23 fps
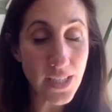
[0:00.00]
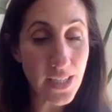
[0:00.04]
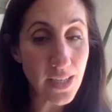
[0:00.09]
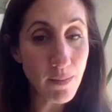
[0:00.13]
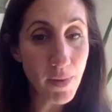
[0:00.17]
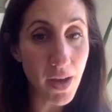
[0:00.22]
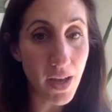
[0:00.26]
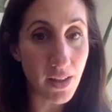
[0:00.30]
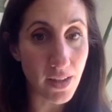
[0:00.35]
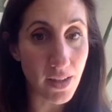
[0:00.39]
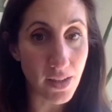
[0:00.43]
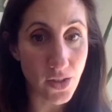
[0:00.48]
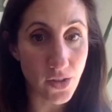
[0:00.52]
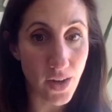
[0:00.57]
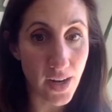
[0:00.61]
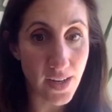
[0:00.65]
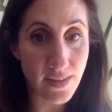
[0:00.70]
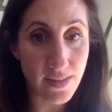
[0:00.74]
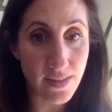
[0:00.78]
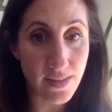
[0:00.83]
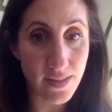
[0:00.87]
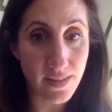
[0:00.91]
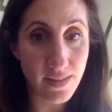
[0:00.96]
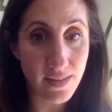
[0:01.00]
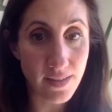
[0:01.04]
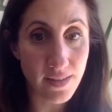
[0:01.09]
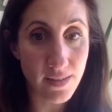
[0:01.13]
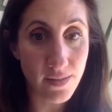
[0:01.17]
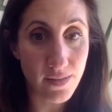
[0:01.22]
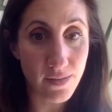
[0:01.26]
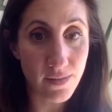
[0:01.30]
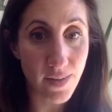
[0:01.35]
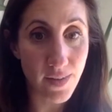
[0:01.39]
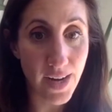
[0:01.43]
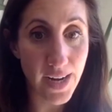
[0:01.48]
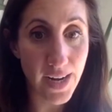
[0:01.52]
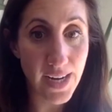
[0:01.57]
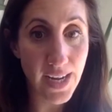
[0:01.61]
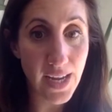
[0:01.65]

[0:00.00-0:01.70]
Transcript: email addresses, right?